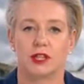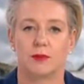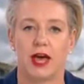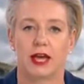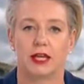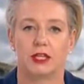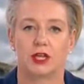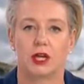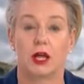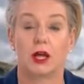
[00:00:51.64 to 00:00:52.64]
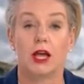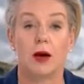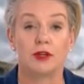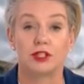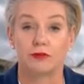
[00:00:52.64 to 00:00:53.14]
in the package,
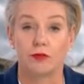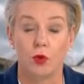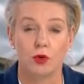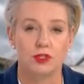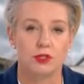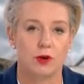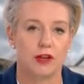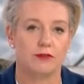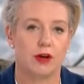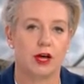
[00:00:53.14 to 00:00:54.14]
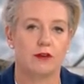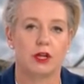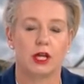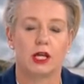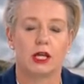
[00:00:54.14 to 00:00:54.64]
come into force 25
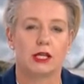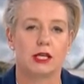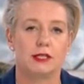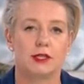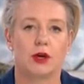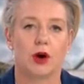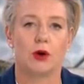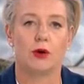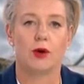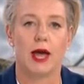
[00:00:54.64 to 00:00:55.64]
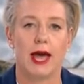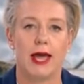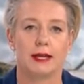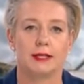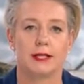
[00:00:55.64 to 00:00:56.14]
years ago,
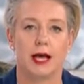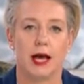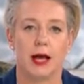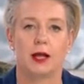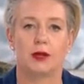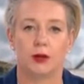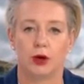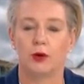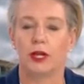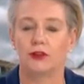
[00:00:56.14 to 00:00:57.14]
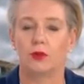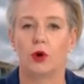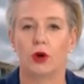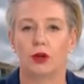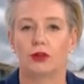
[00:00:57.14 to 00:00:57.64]
and it's
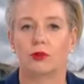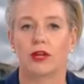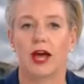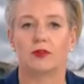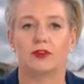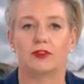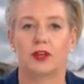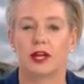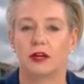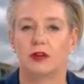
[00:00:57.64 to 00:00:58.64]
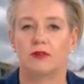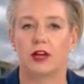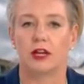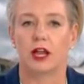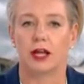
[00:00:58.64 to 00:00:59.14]
worked. We haven't seen an
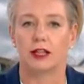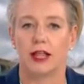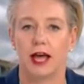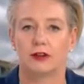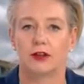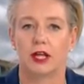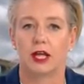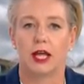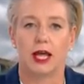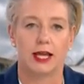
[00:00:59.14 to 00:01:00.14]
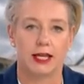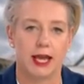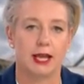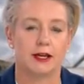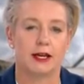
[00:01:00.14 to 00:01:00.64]
event like that
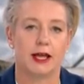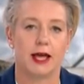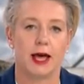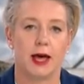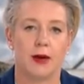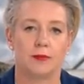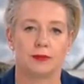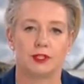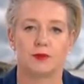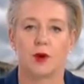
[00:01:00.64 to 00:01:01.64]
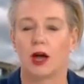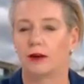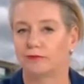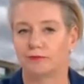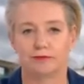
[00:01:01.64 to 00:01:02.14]
again, despite
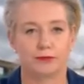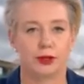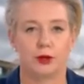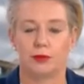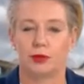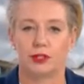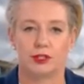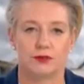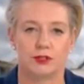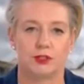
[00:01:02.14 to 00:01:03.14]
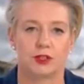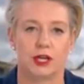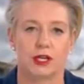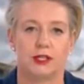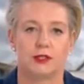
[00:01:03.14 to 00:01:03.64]
millions of
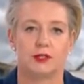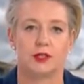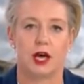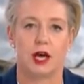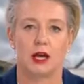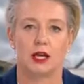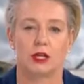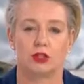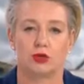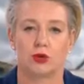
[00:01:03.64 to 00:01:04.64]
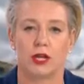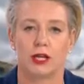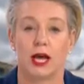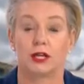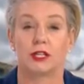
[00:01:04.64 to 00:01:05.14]
Australians
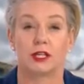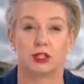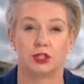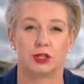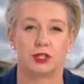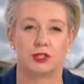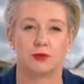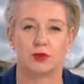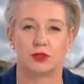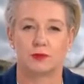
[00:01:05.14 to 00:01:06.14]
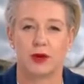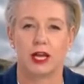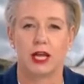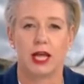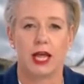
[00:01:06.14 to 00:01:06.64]
enjoying hunting and shooting sports.
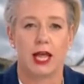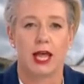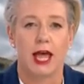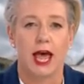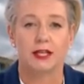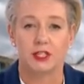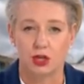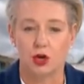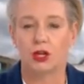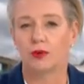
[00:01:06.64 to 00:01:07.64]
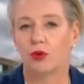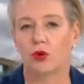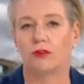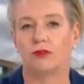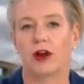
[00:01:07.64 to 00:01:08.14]
But as a turning
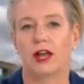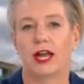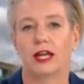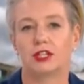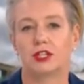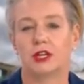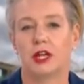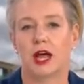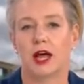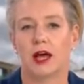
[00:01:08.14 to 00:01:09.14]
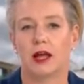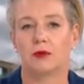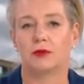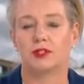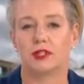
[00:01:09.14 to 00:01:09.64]
point for our nation,
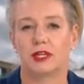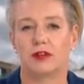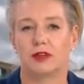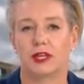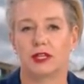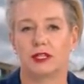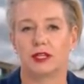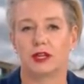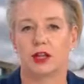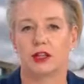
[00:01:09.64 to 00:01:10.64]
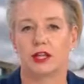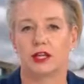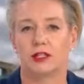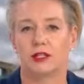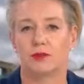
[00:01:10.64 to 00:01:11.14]
it was significant, and I
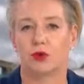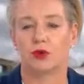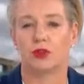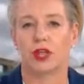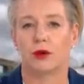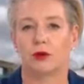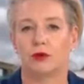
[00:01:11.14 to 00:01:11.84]
think it's important that we